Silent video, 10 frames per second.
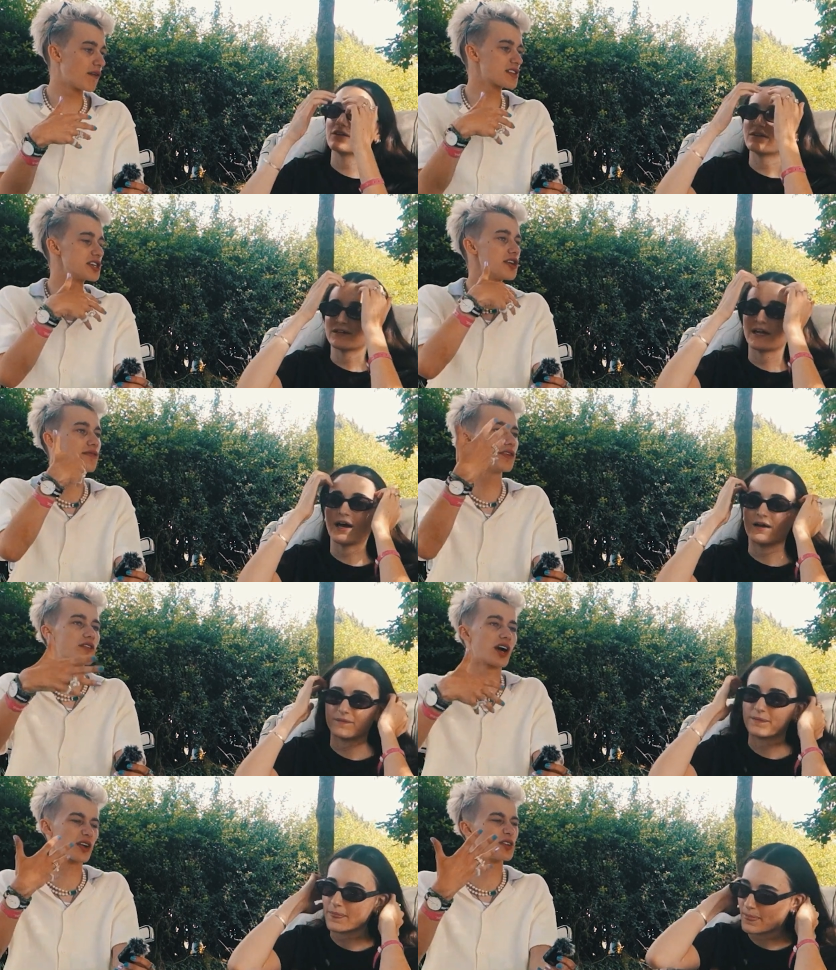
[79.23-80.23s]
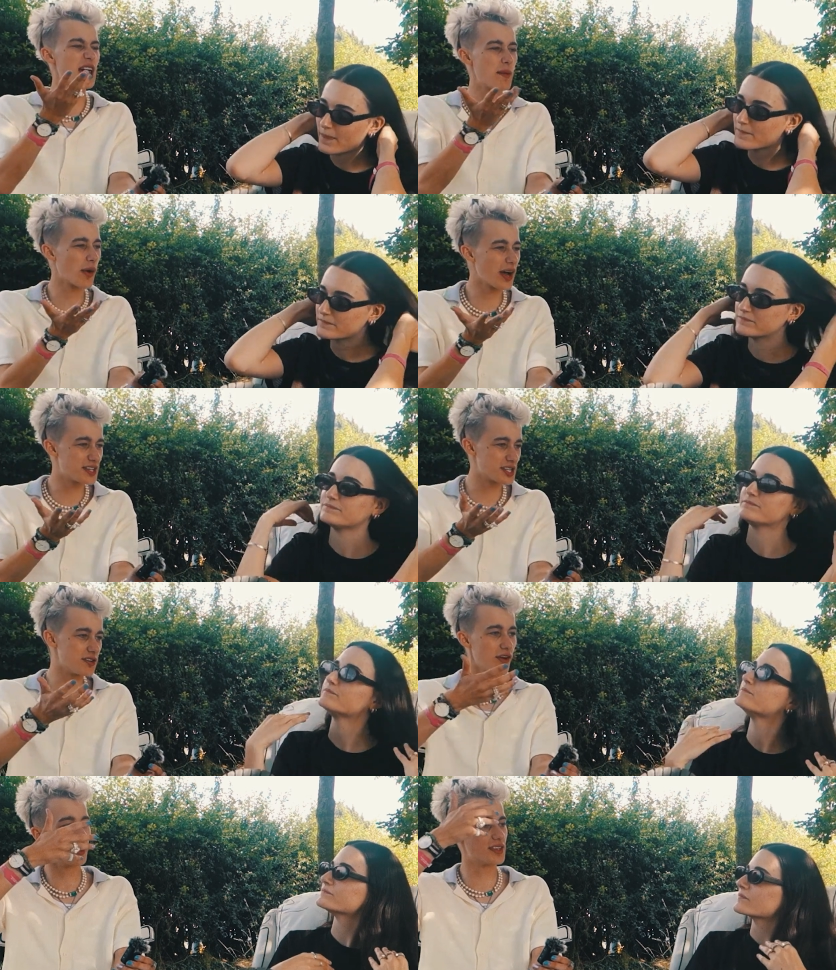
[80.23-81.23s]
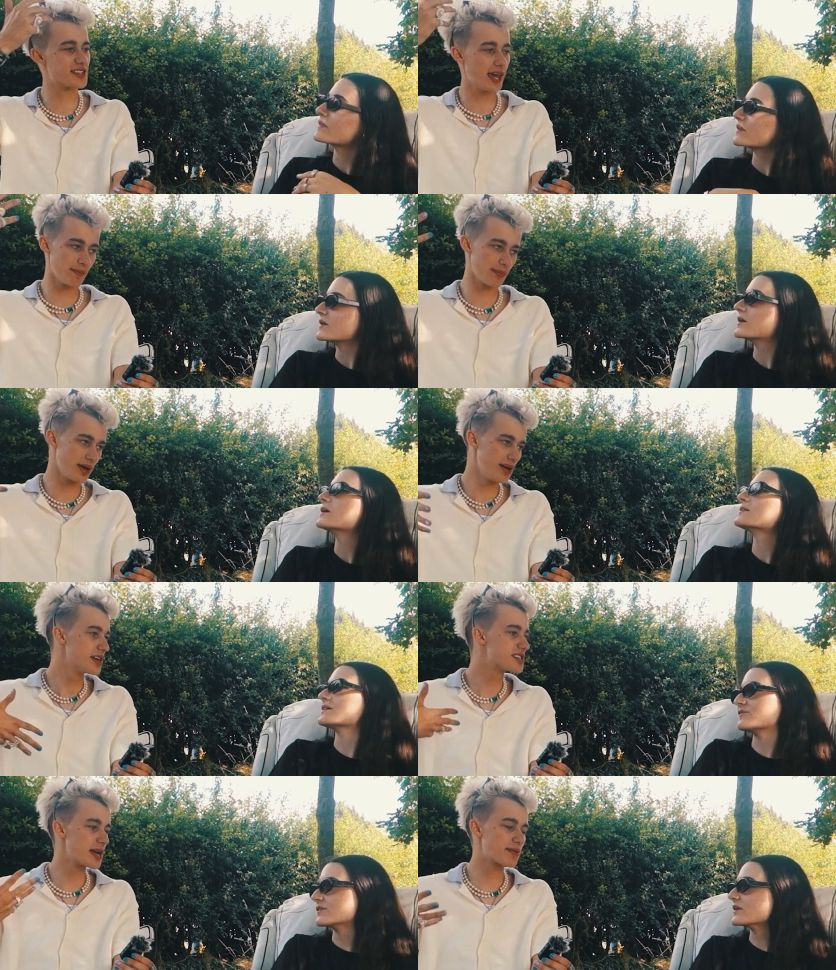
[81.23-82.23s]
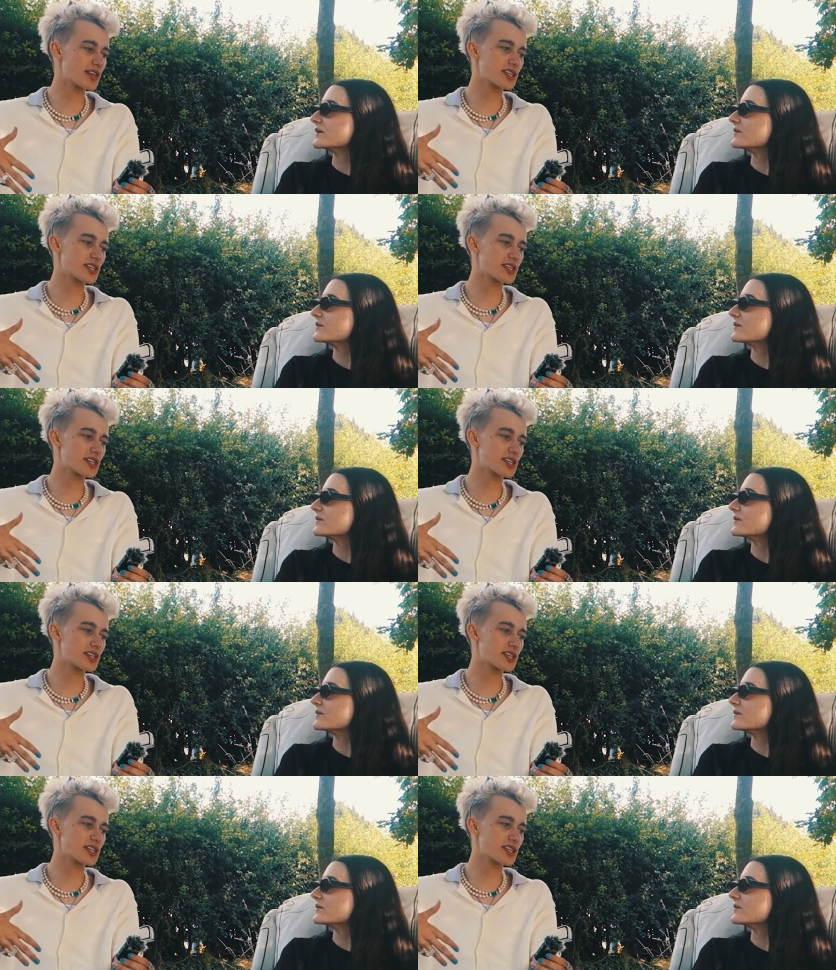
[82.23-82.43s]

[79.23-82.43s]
Speaker 1: Obviously, yeah. you kind of got demo demoitis. You had the same Definitely. same